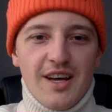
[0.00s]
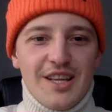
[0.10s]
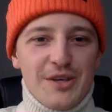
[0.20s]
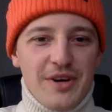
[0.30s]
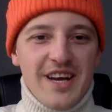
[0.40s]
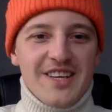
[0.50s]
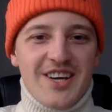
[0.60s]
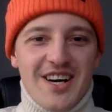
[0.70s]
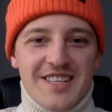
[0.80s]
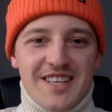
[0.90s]
Hello again,
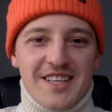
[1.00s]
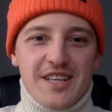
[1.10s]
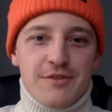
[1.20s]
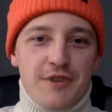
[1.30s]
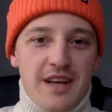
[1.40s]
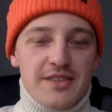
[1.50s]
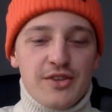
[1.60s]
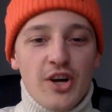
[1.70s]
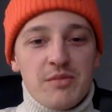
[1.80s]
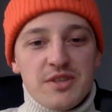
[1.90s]
guys, and congrats on
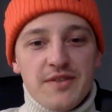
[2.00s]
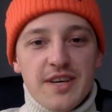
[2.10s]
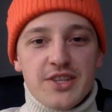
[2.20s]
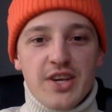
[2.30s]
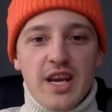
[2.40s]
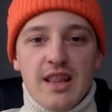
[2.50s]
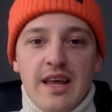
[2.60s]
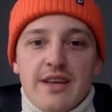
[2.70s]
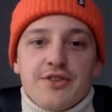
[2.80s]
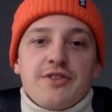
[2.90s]
almost finishing
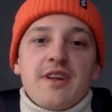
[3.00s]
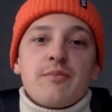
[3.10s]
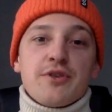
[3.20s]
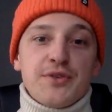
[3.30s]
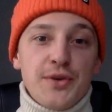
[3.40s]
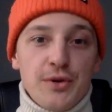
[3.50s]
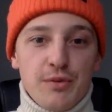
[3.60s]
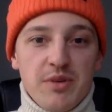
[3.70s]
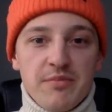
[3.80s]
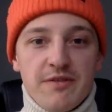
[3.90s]
lecture number 2.
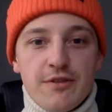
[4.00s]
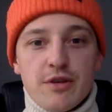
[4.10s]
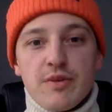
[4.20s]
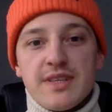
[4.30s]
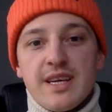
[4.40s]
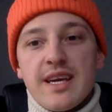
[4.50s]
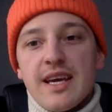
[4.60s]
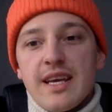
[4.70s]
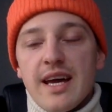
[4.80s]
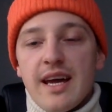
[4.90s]
But before we dig
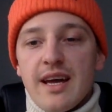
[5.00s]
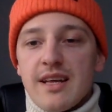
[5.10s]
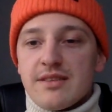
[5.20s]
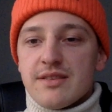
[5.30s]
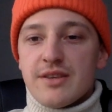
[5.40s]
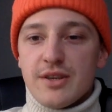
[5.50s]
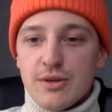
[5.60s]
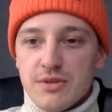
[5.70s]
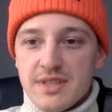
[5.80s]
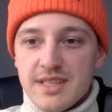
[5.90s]
in and
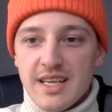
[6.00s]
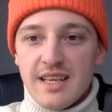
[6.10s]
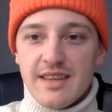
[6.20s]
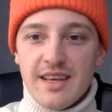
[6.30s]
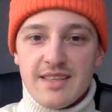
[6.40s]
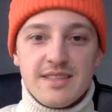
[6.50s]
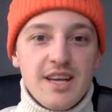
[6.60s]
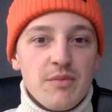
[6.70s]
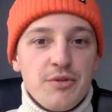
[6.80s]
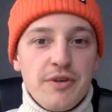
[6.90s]
go see the
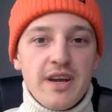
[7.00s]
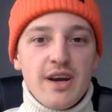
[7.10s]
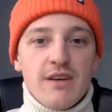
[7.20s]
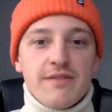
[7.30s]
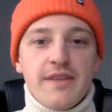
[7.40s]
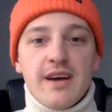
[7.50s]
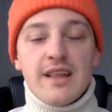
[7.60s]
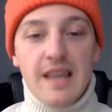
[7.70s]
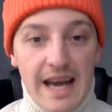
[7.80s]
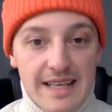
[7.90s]
summary of the
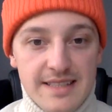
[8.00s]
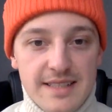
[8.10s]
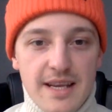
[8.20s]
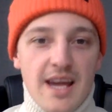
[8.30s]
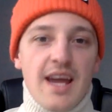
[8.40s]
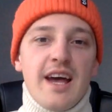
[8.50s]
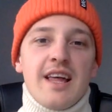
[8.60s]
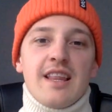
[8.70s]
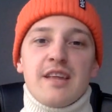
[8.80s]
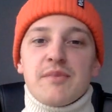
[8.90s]
class,
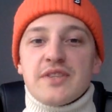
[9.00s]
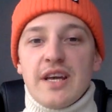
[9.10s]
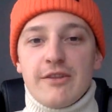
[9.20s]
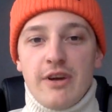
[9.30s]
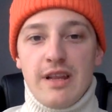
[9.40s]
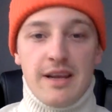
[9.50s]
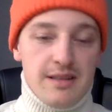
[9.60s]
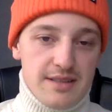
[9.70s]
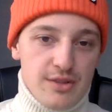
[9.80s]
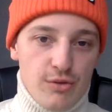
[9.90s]
let me tell you a little
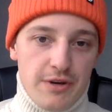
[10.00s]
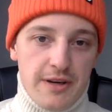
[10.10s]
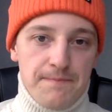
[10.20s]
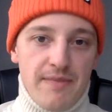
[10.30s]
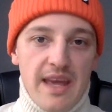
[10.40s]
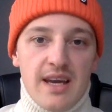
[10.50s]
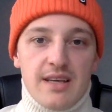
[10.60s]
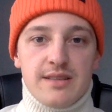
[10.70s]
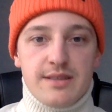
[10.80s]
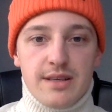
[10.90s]
story.
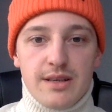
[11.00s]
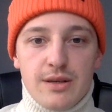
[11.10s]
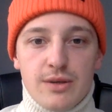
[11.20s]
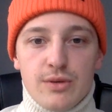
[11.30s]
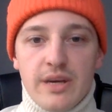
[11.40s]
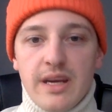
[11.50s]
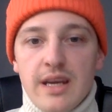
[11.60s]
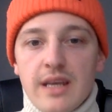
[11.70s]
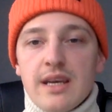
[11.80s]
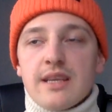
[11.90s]
So,
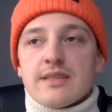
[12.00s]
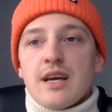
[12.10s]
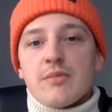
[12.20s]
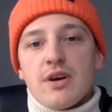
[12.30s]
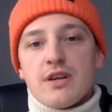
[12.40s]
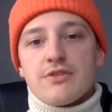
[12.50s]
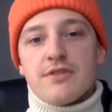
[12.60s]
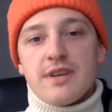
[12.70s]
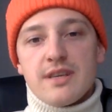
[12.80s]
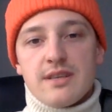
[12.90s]
in some
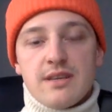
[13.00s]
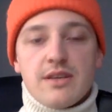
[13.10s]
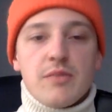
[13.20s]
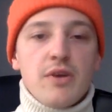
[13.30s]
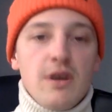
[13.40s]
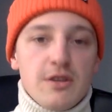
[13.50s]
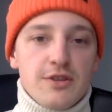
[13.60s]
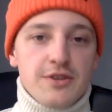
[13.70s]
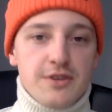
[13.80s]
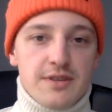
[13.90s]
countries, in some
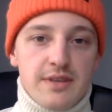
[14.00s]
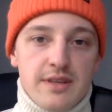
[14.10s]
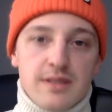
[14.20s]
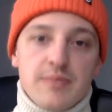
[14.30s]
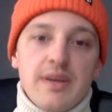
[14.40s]
cultures, it's